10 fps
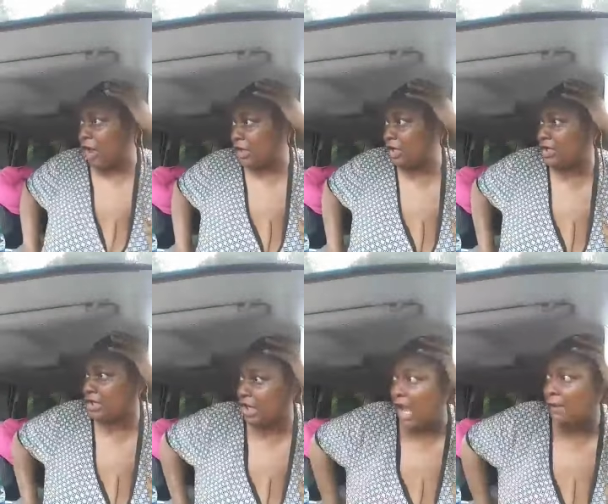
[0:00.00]
cooking
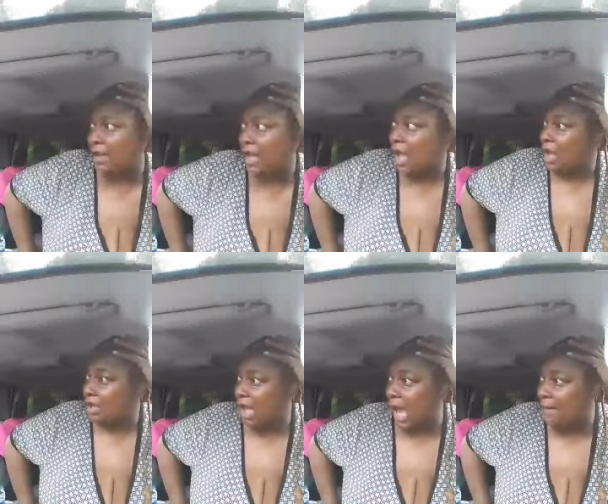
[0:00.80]
Cammy.
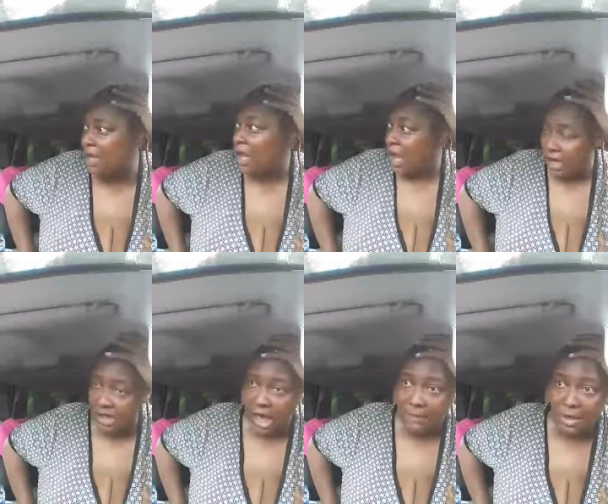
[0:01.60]
Cammy
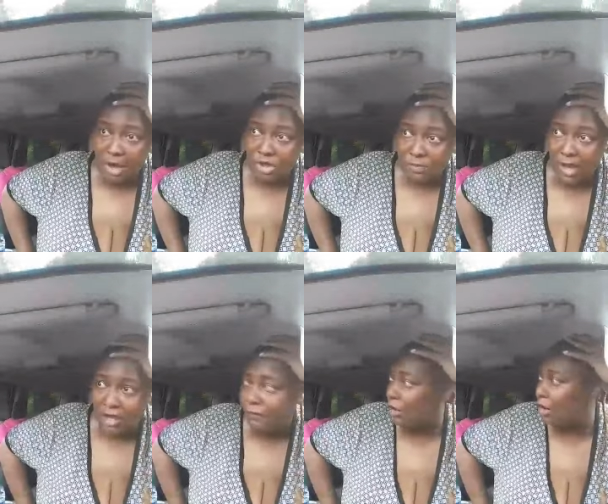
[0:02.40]
and cameo
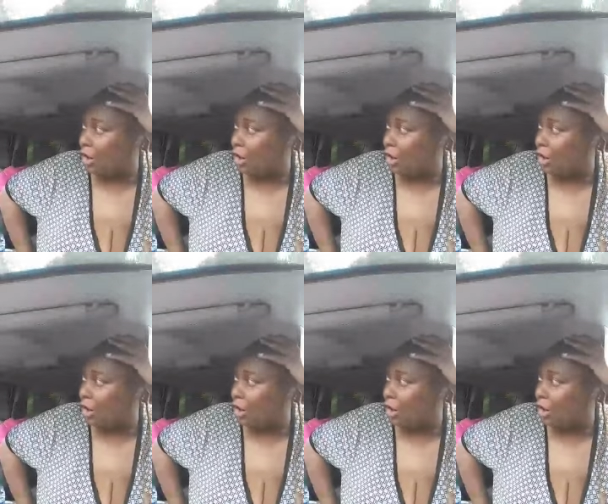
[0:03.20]
spells for